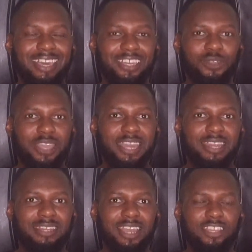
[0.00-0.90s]
You get
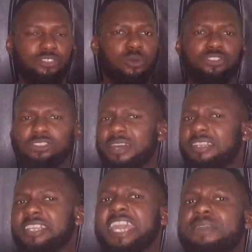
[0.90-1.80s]
it? So
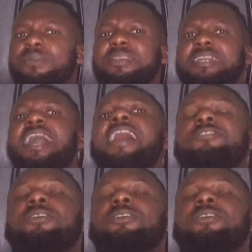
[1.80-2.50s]
suddenly, even the guy's